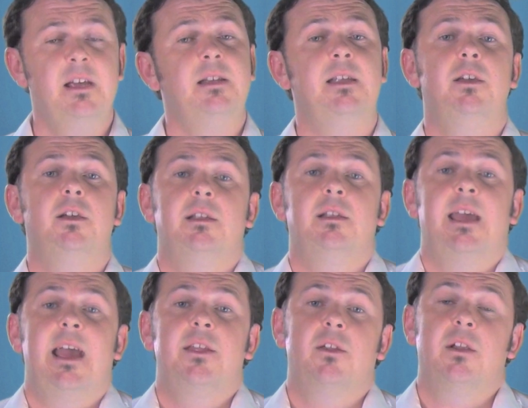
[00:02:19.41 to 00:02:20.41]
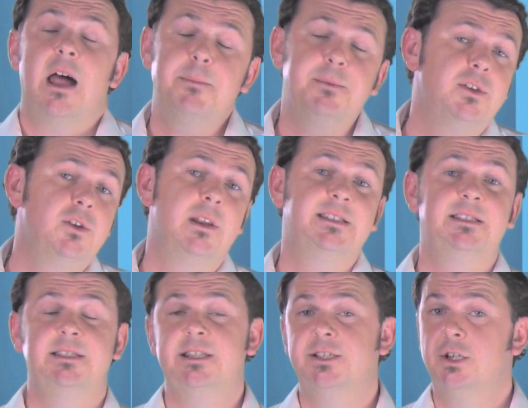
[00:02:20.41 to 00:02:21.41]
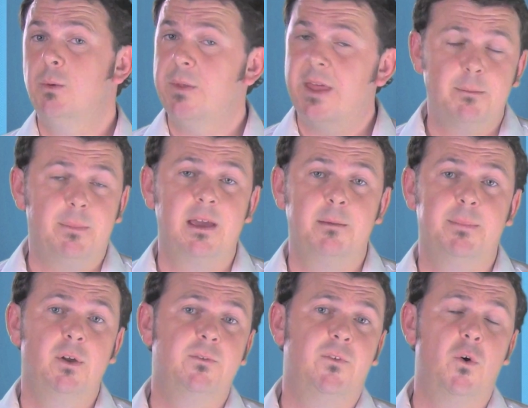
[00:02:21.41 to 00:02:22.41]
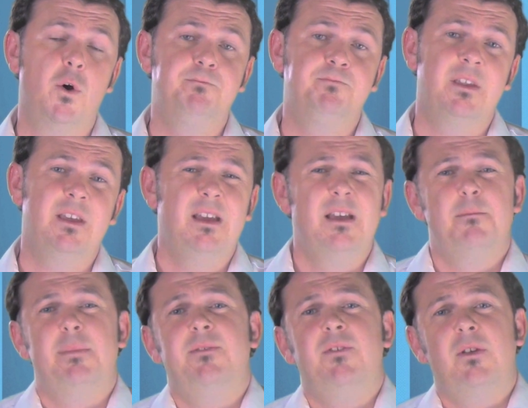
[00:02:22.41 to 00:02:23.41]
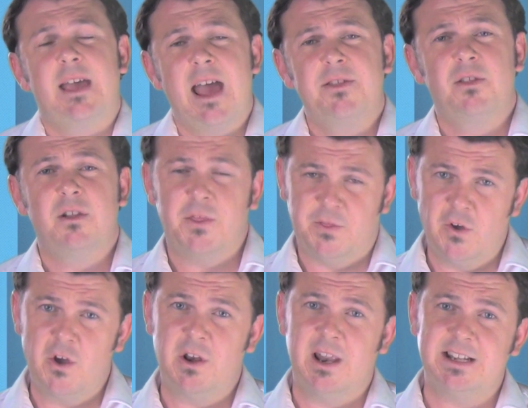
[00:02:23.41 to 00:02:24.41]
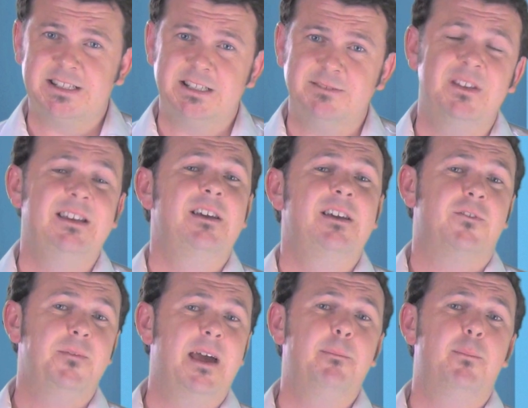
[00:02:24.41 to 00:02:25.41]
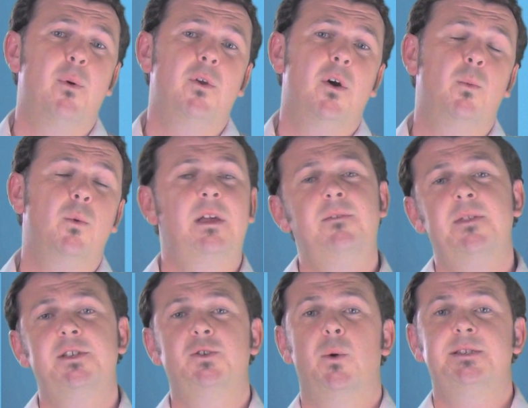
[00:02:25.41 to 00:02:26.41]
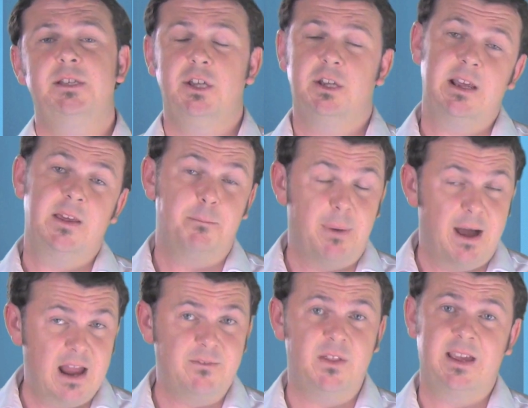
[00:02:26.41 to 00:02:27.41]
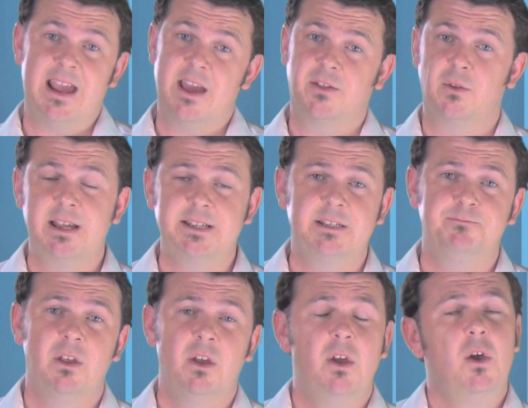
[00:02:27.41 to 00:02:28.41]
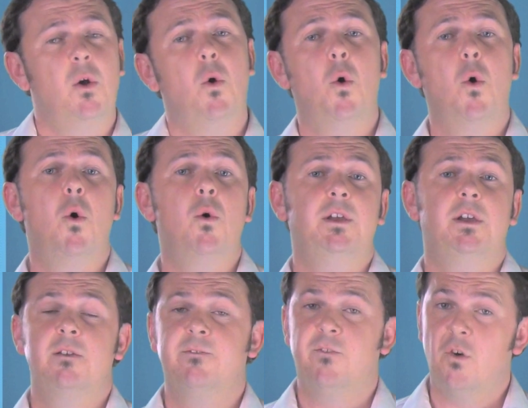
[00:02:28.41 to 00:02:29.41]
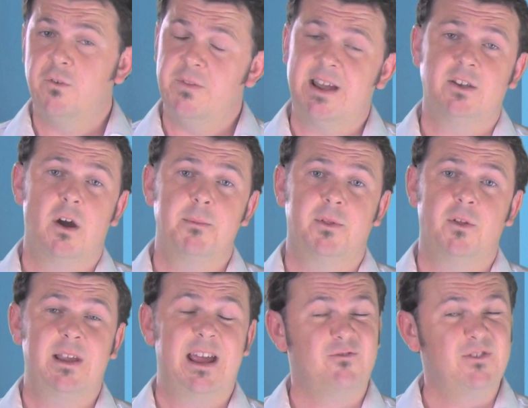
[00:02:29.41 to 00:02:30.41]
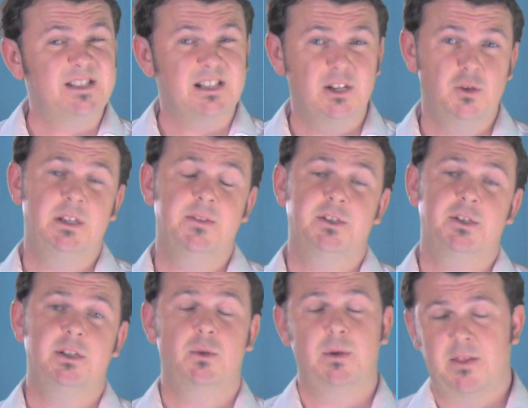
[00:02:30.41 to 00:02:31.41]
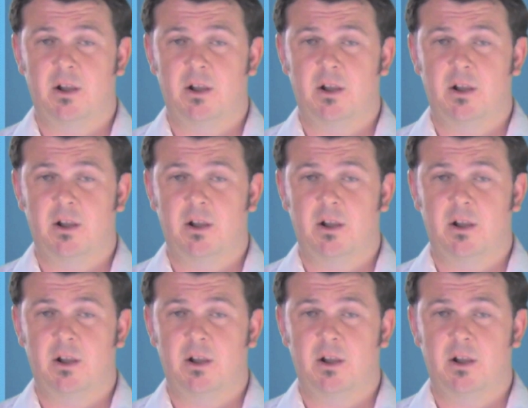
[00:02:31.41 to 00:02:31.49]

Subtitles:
Now, you can cancel up to 2 lessons in a term without being billed for, but if you cancel a third lesson, from that point on we'll give you the choice that you can either pay for the cancelled lesson or you can forfeit that time slot and risk losing the tutor to another